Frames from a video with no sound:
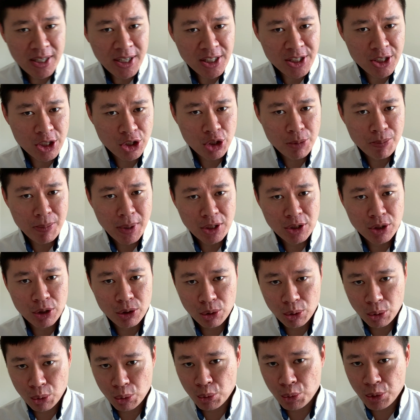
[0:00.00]
has actually
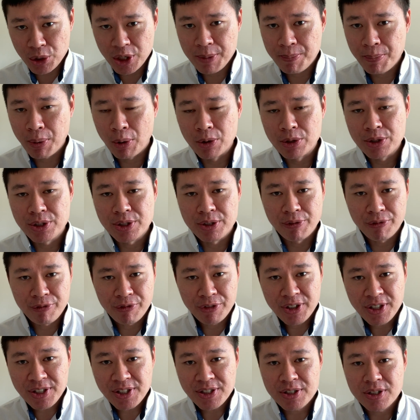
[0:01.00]
mentioned two key points. The
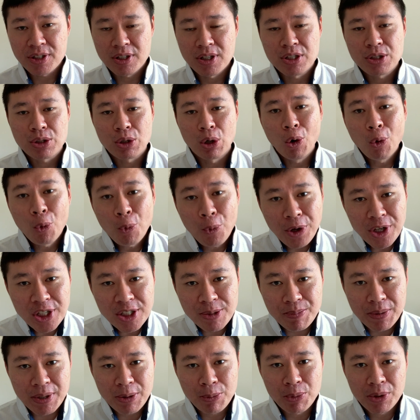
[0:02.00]
first is always
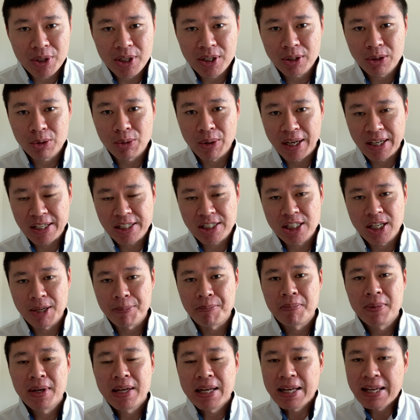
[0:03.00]
be willing to
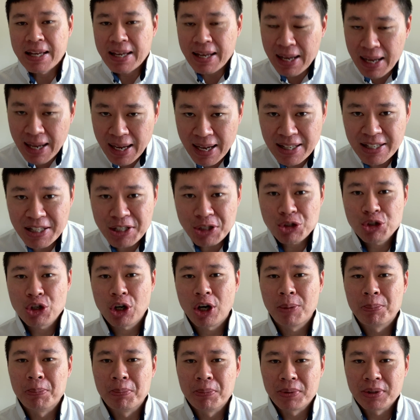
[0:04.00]
accept any
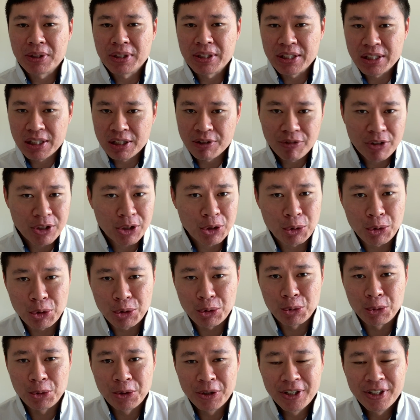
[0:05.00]
job given to
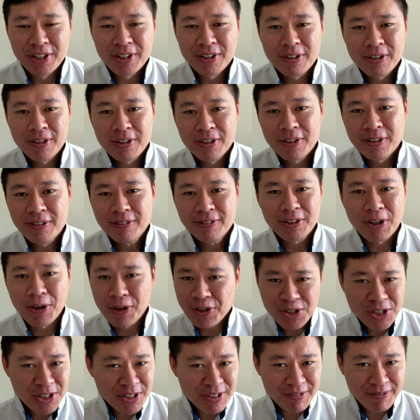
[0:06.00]
you. Now, I
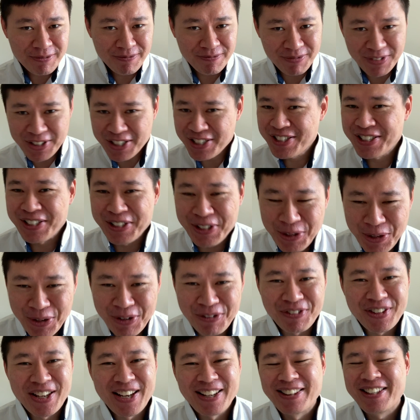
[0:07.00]
actually disagree
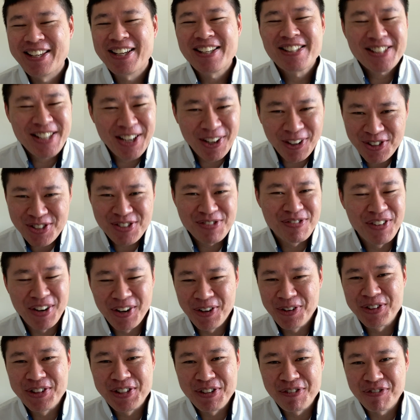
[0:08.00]
with that. That sounds
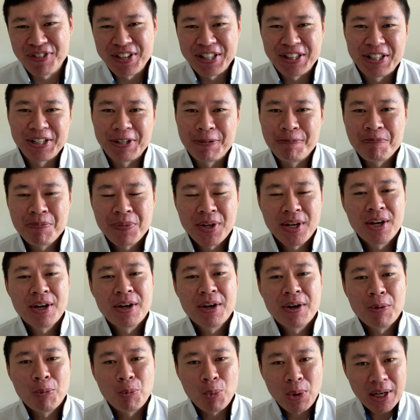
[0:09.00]
very defeated.
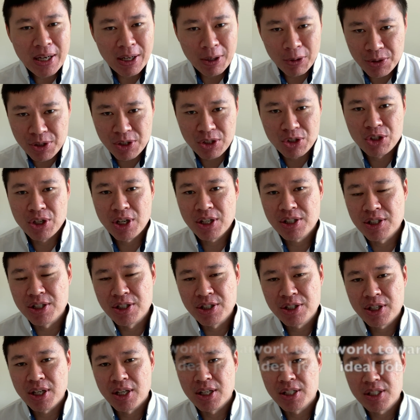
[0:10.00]
What I'll suggest
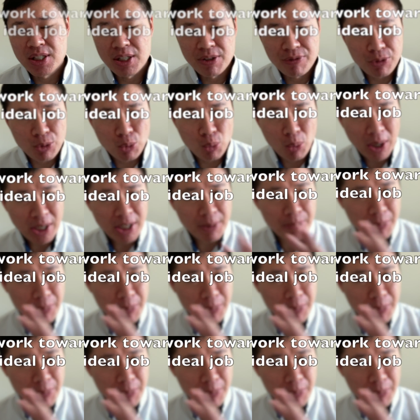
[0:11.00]
instead is if you want a